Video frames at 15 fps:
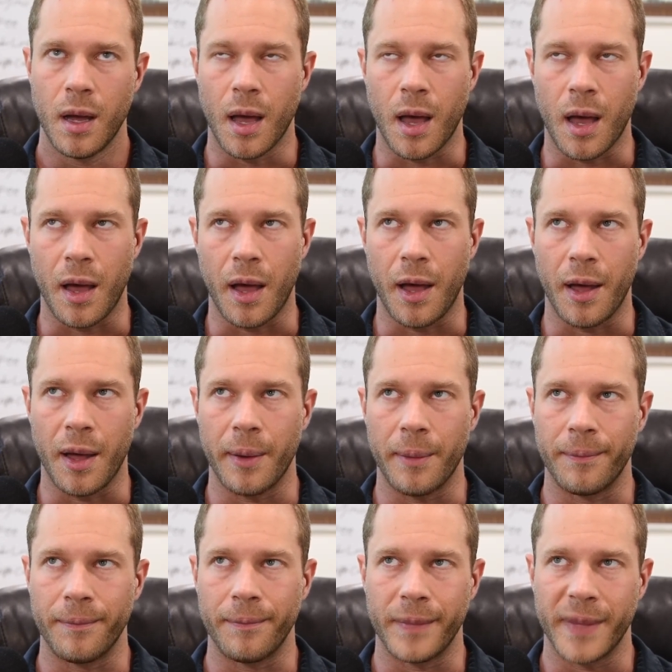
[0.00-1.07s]

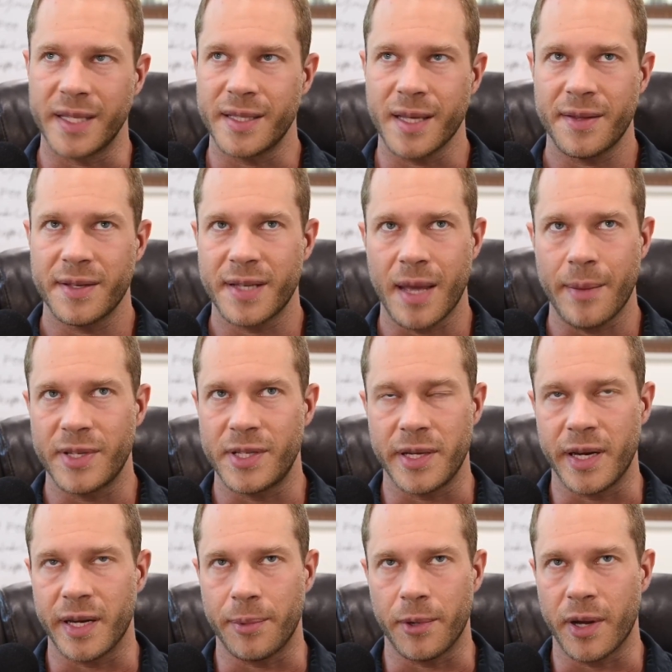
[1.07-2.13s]
um, it's not the Simon
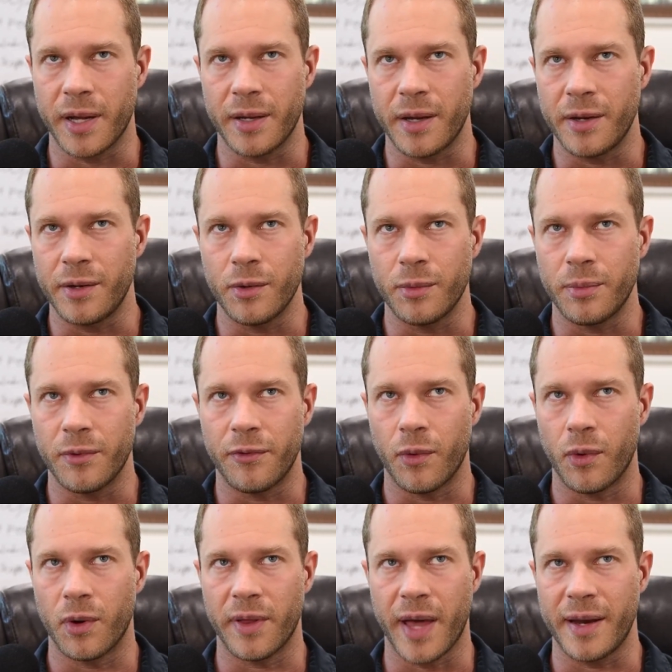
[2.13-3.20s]
Sinek book. I, I, knew it
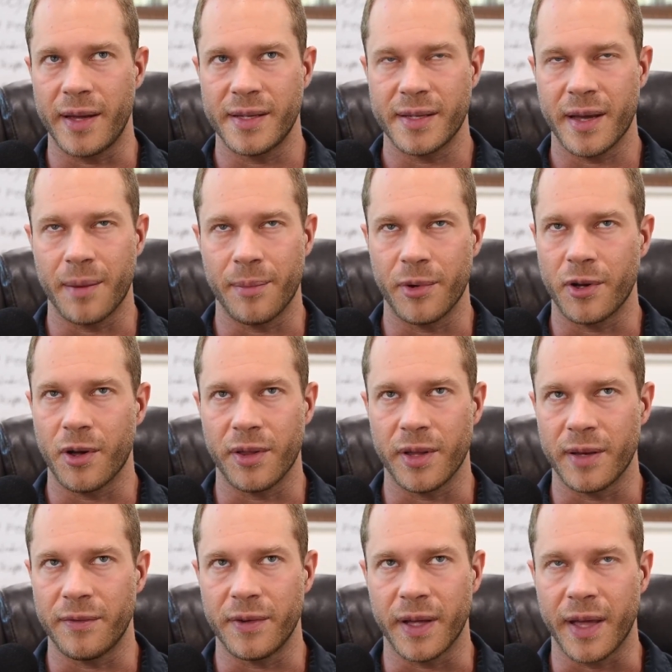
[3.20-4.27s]
before that. He's got a book called The
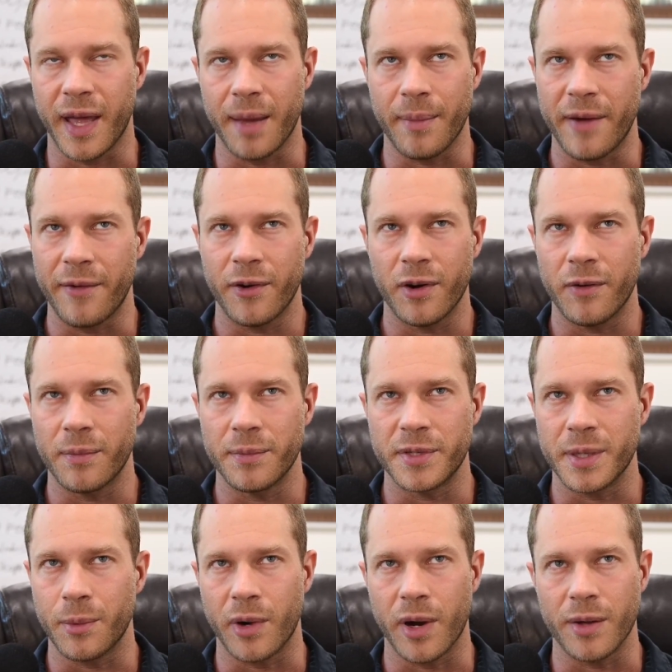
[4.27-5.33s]
Infinite Game. I've heard it from
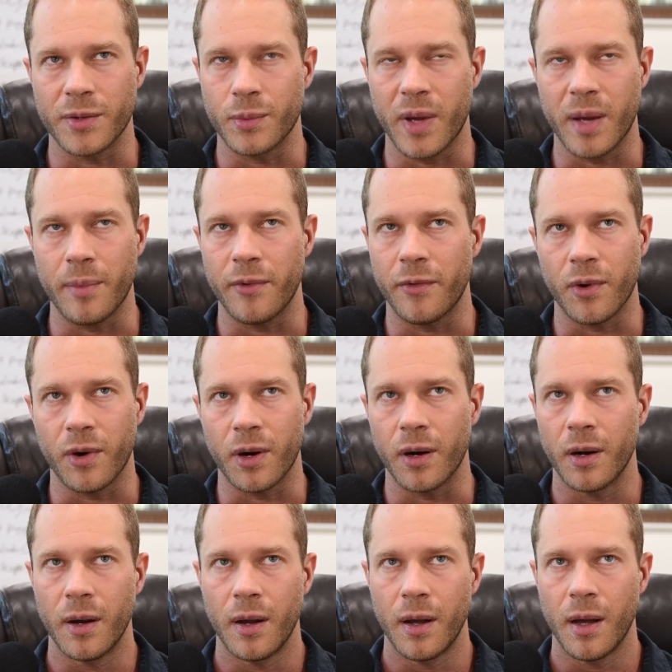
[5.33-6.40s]
somewhere else way before
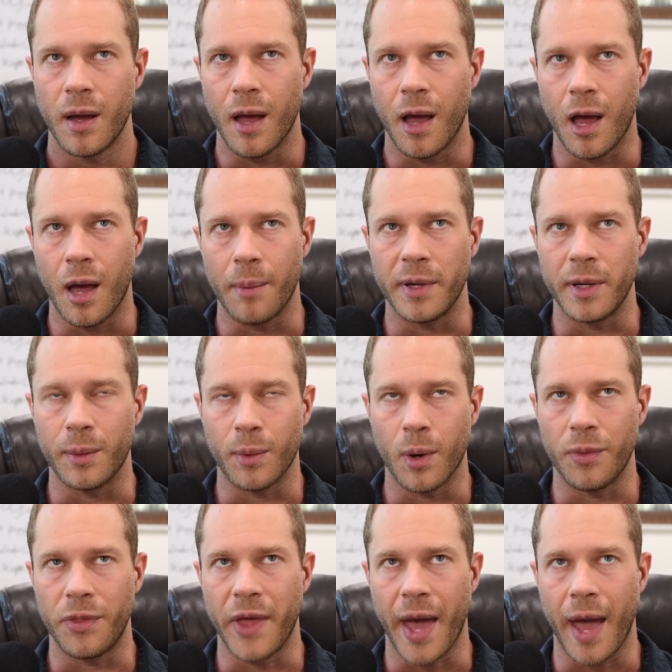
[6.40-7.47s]
um, he
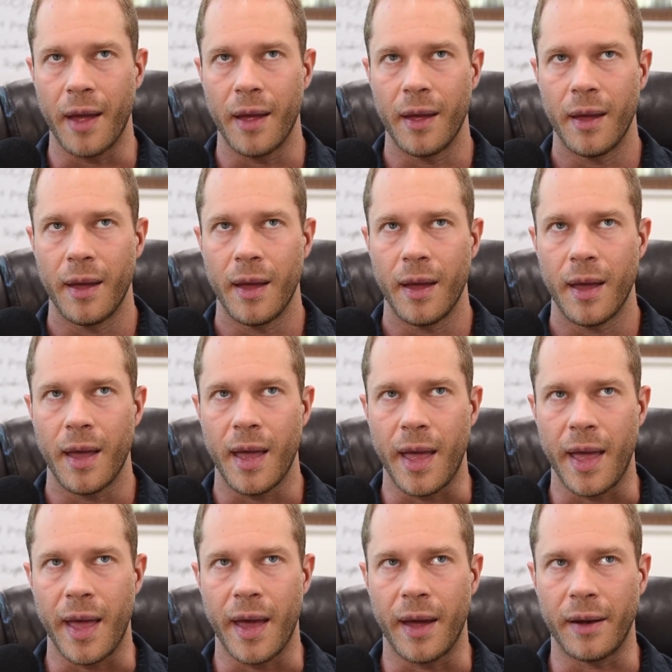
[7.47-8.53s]
wrote that,
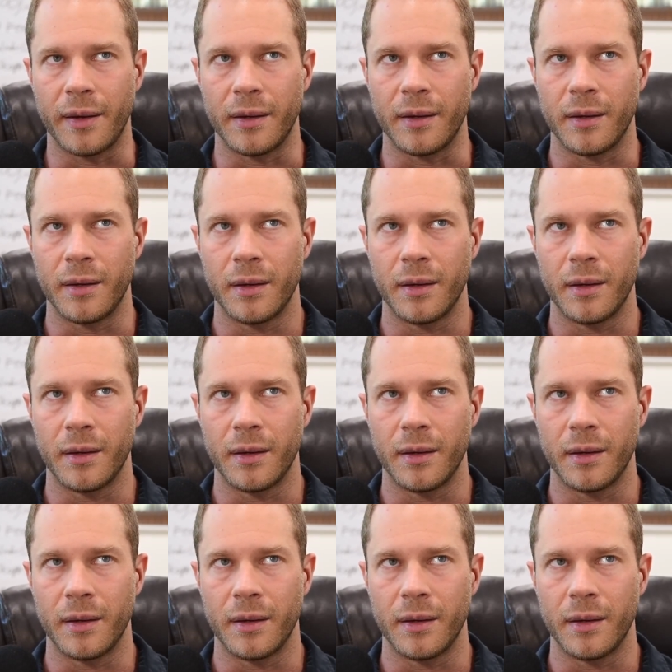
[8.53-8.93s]
and